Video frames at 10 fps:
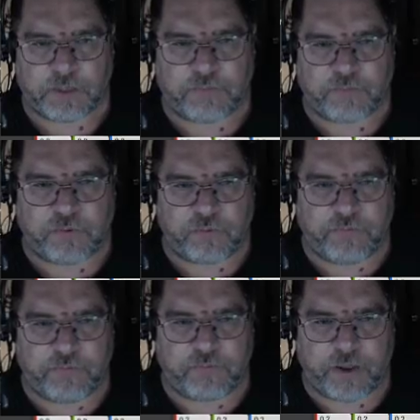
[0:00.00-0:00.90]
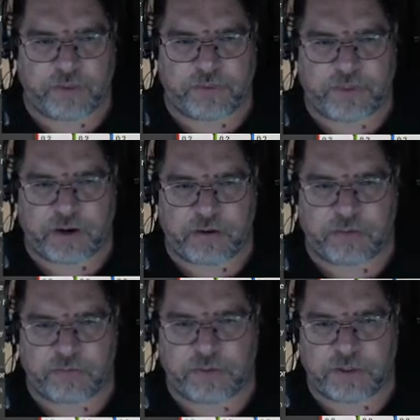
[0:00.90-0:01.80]
If you leave it right
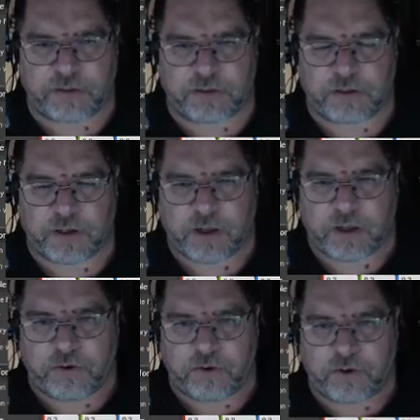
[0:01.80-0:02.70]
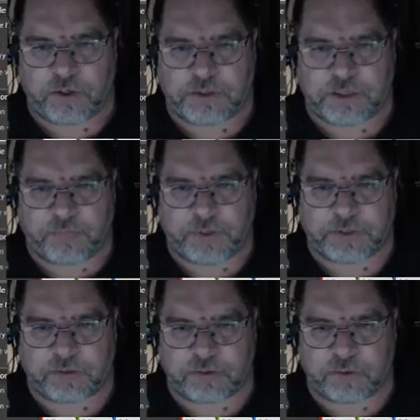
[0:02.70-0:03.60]
there, then you're going to see the
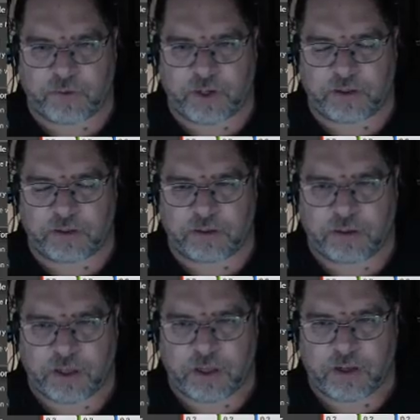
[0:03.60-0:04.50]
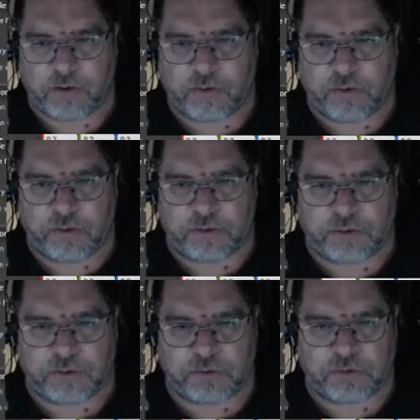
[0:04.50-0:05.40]
pistol in your way.
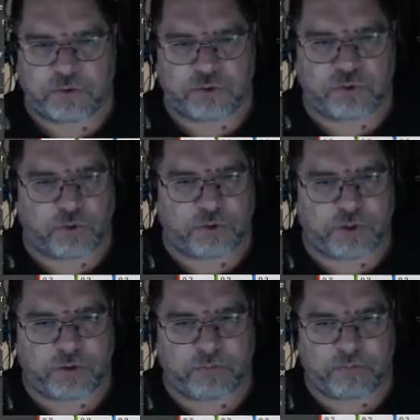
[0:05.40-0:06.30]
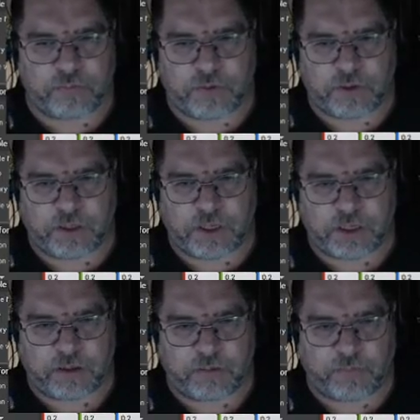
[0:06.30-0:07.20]
Short term,
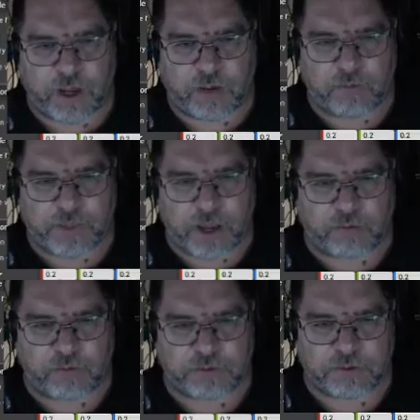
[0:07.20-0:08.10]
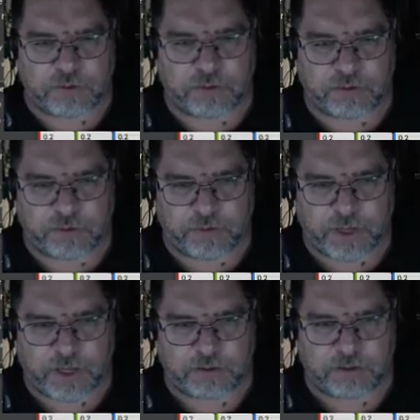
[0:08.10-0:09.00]
getting by without
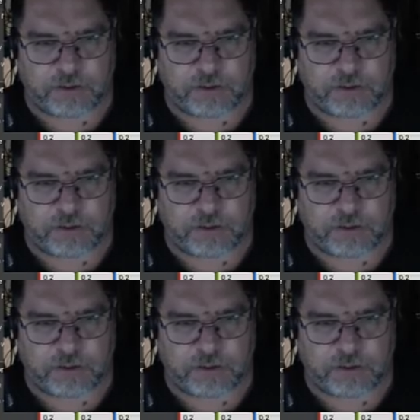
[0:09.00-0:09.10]
that,